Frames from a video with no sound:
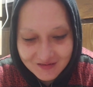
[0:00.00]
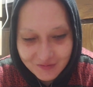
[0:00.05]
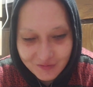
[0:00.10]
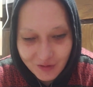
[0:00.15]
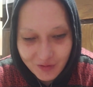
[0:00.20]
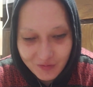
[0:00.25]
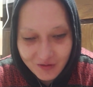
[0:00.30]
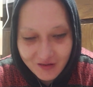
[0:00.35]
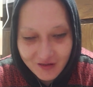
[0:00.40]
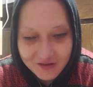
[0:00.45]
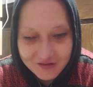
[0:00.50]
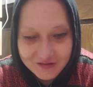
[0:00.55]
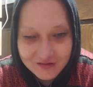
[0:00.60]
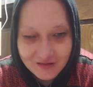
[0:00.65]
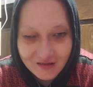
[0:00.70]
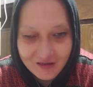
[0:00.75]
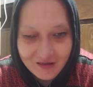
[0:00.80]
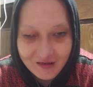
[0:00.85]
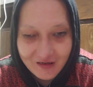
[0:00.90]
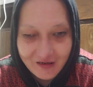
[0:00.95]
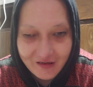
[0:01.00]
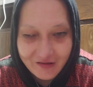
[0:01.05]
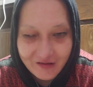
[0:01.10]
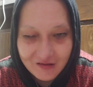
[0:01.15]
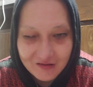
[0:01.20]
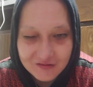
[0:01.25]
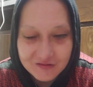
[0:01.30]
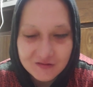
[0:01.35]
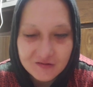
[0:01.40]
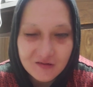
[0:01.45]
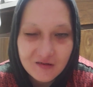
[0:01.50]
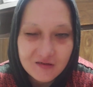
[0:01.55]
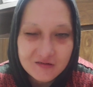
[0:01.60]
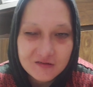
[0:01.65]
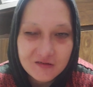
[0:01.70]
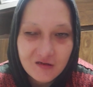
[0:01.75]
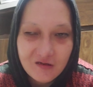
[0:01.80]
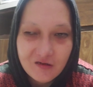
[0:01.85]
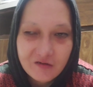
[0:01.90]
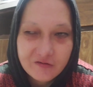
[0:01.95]
maybe that's, and I think too, that's
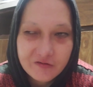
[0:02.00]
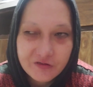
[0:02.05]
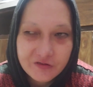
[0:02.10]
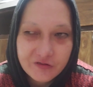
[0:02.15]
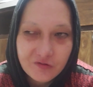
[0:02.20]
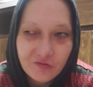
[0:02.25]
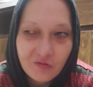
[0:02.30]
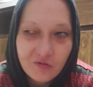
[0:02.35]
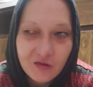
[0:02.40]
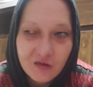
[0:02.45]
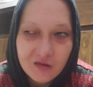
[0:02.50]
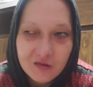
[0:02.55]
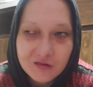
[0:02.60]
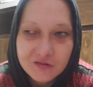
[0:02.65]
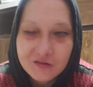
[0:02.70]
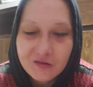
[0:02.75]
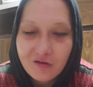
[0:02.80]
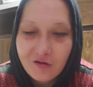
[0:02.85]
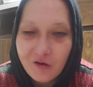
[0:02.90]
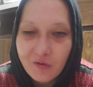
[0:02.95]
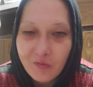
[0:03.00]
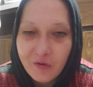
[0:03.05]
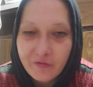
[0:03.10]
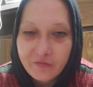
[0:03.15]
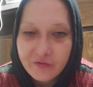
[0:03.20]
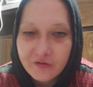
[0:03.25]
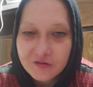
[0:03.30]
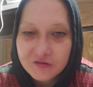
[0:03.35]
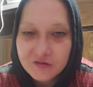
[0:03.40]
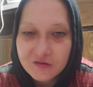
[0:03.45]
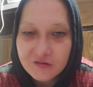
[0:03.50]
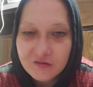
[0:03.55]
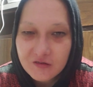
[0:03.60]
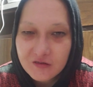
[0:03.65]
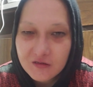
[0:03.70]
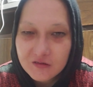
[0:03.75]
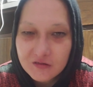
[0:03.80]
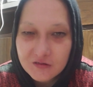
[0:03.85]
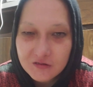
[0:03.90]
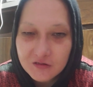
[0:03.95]
another reason why, because a lot of my friends are like,